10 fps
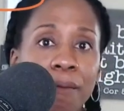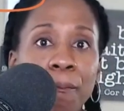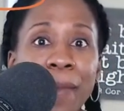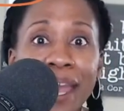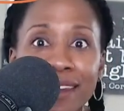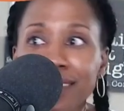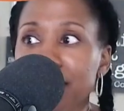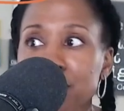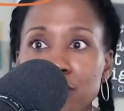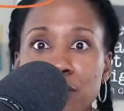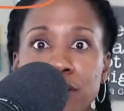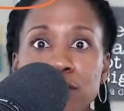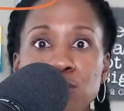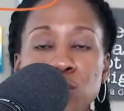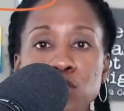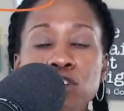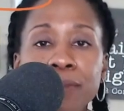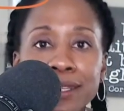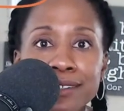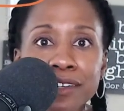Man, that just started what, two
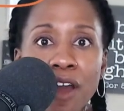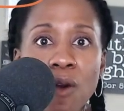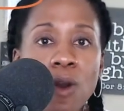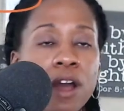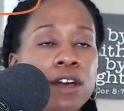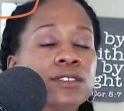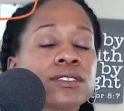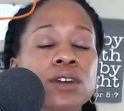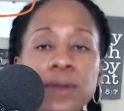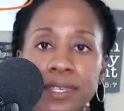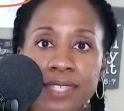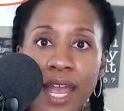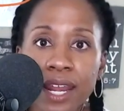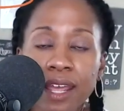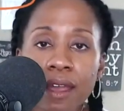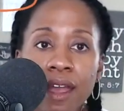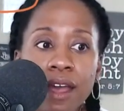months ago. So exciting.